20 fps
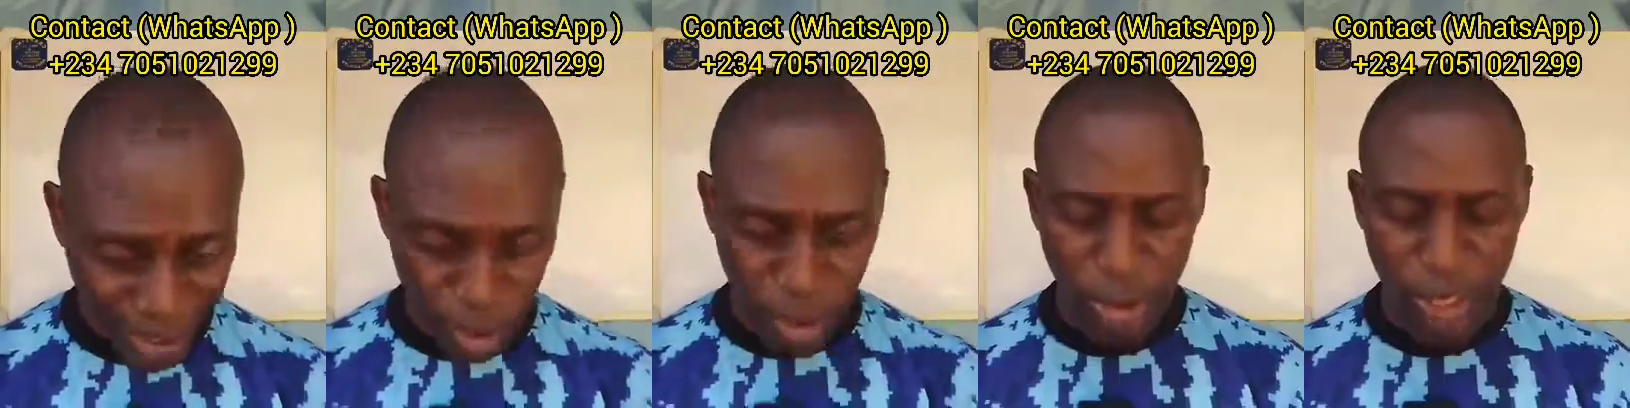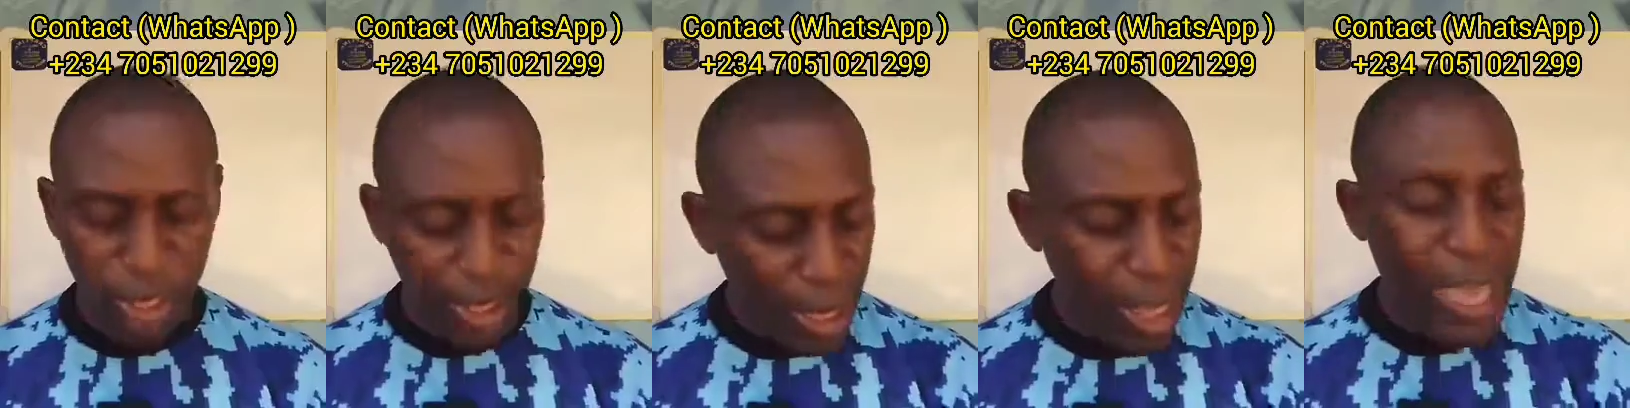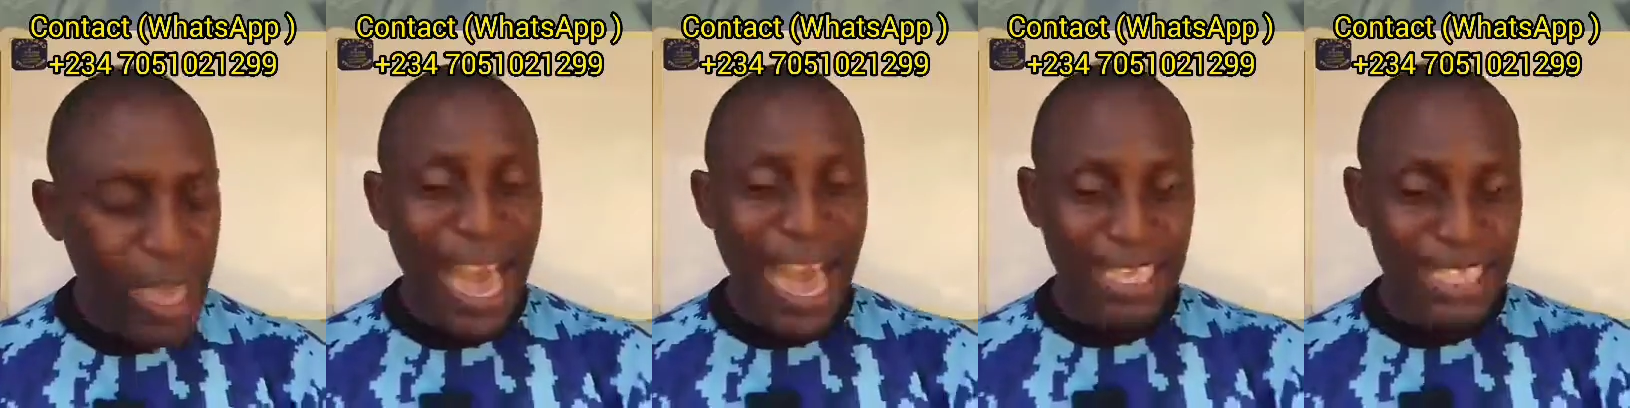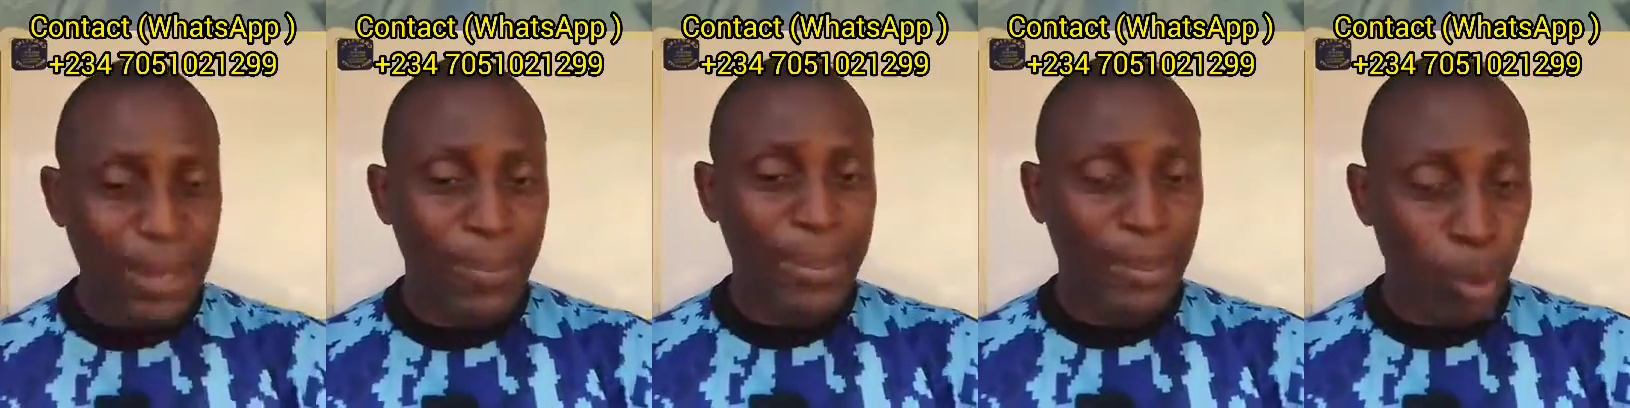I said, okay.
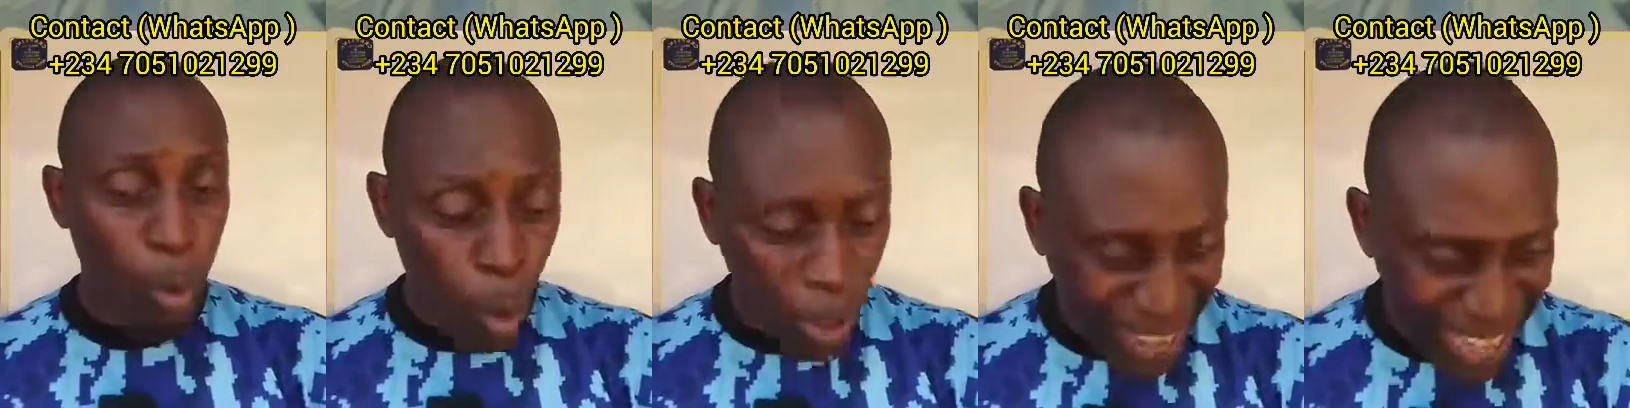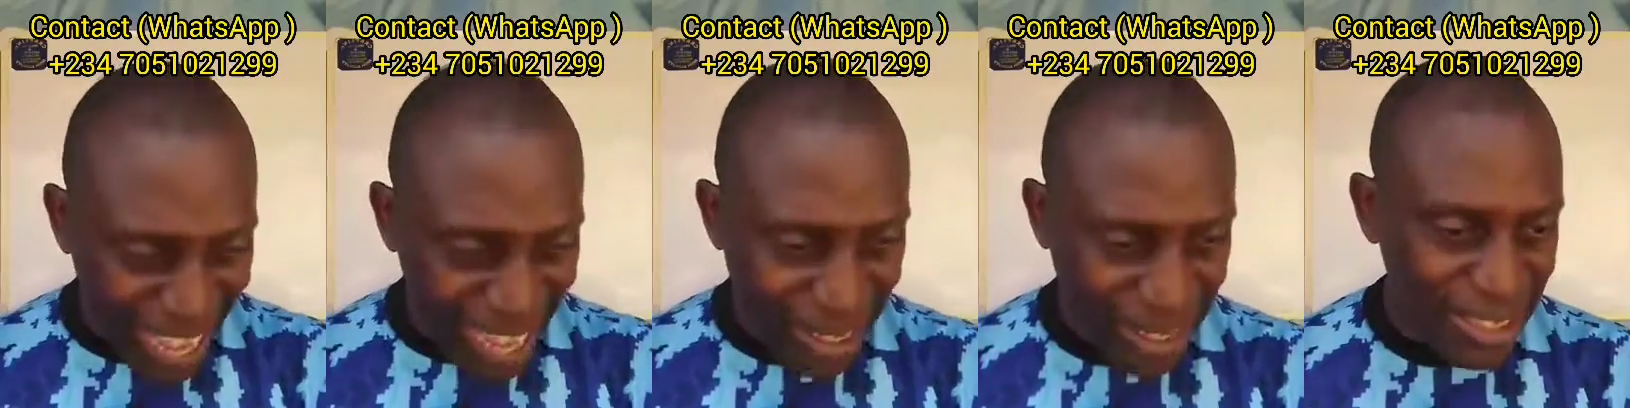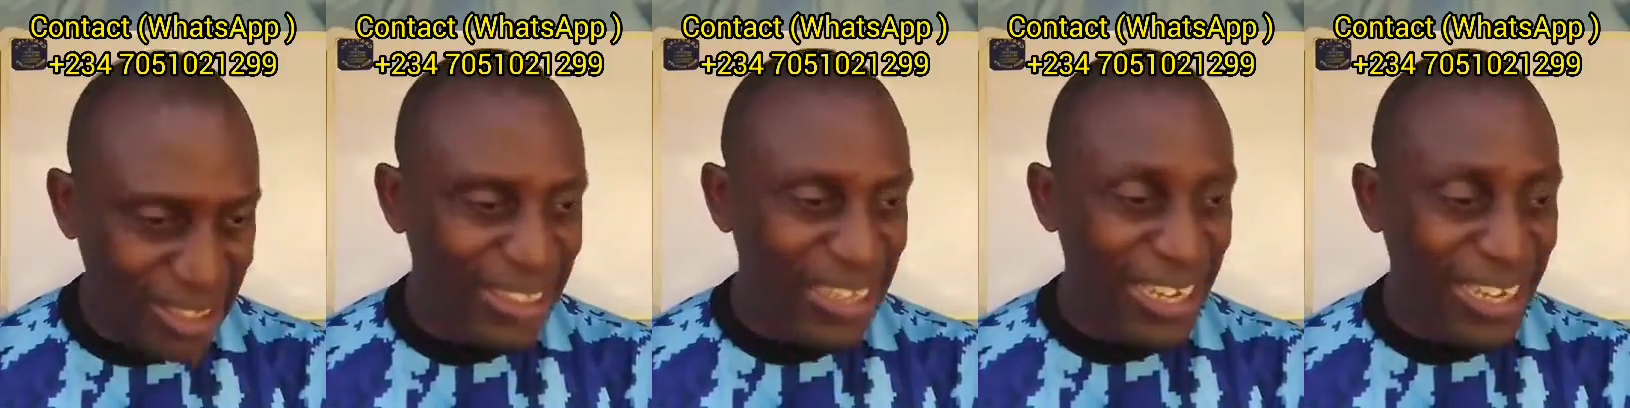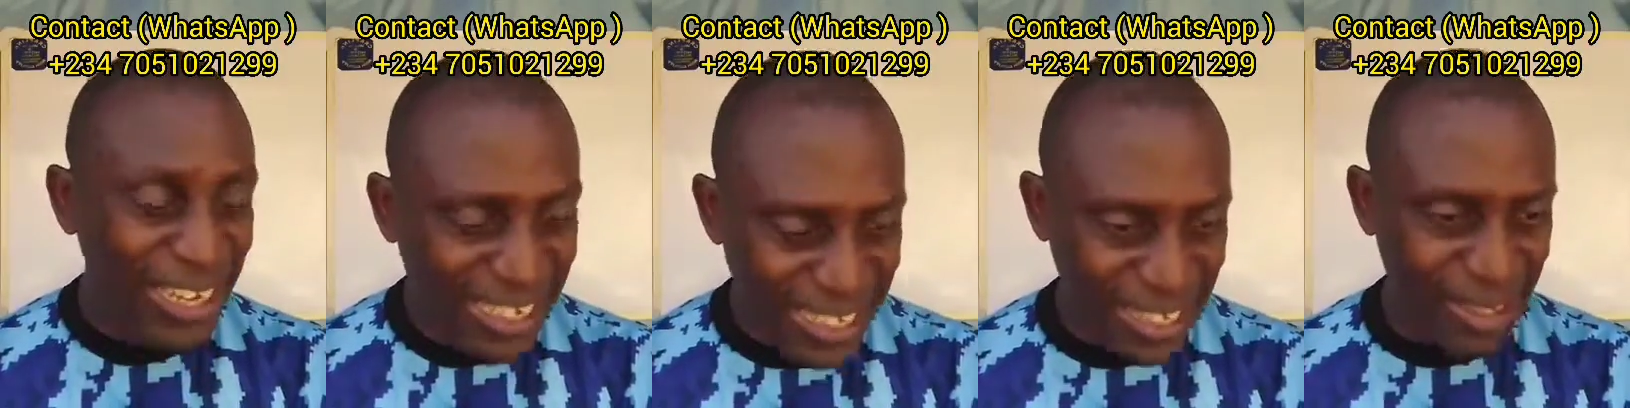I said, but water is
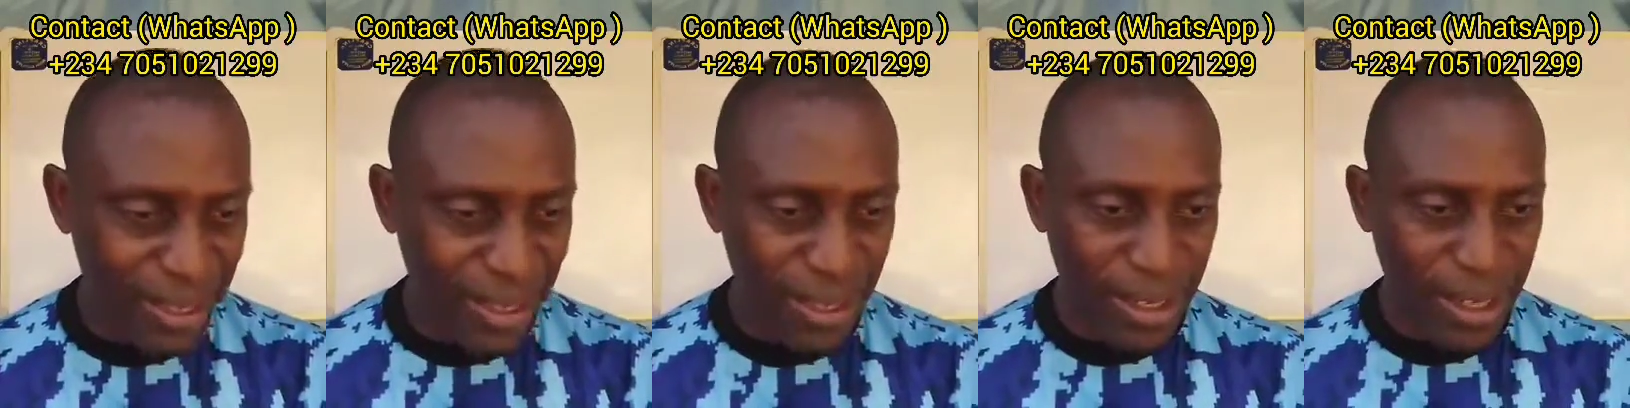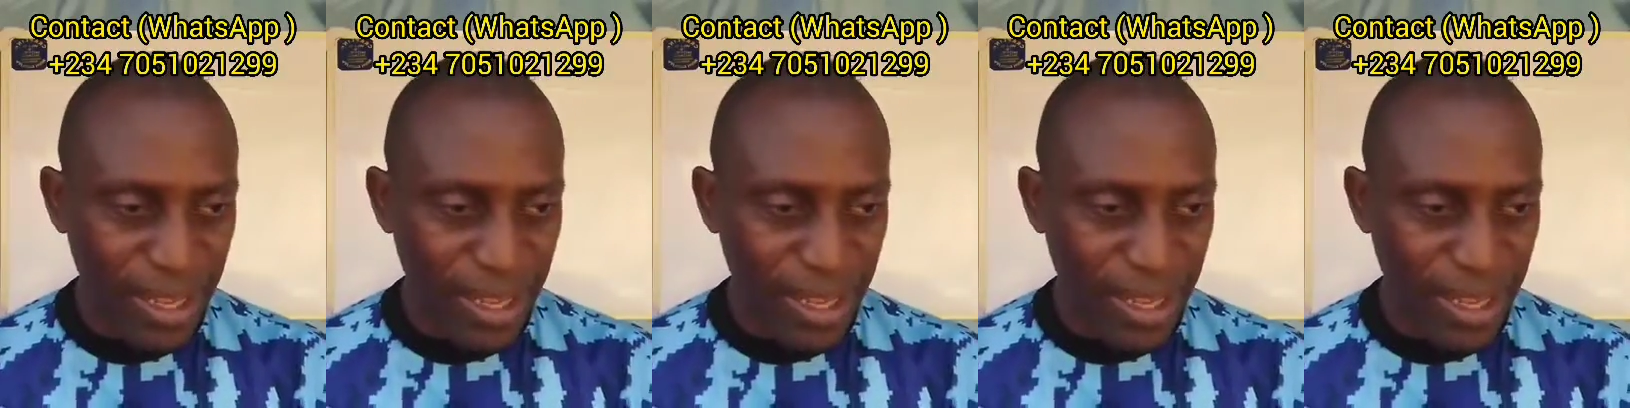the reason.